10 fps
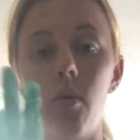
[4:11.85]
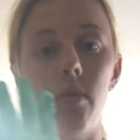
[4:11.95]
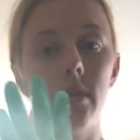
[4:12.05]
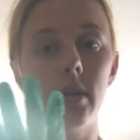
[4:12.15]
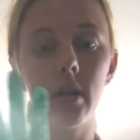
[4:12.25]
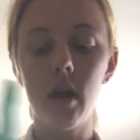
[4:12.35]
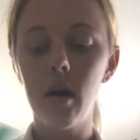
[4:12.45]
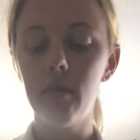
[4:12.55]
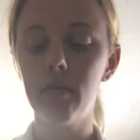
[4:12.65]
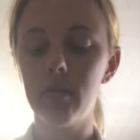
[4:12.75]
With this
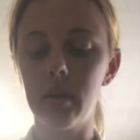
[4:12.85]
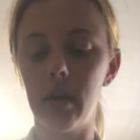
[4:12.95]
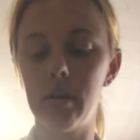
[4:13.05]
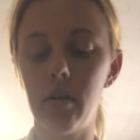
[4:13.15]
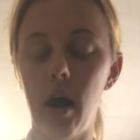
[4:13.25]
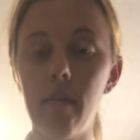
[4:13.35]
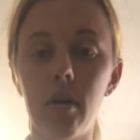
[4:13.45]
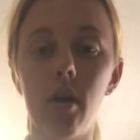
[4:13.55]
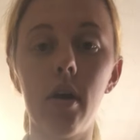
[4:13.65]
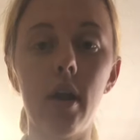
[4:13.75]
glove, since I still have it
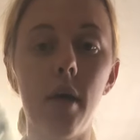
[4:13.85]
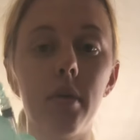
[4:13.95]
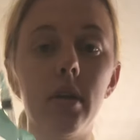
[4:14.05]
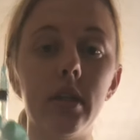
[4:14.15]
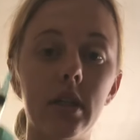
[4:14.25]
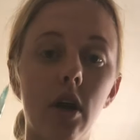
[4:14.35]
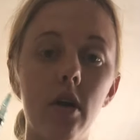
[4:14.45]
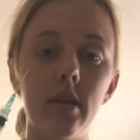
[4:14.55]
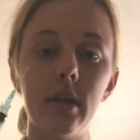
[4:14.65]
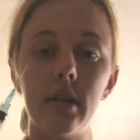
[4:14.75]
on, I'm going to
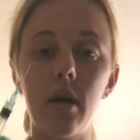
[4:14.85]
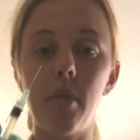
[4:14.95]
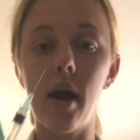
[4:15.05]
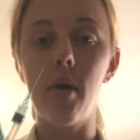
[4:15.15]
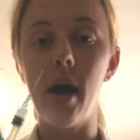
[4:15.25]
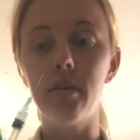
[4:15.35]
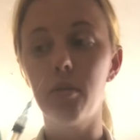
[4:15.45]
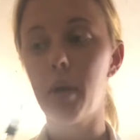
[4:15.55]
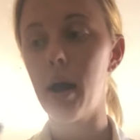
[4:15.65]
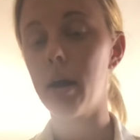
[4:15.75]
discard this in a biohazard
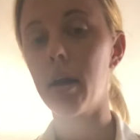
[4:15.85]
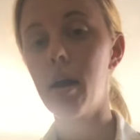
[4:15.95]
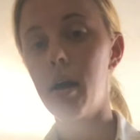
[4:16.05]
bag.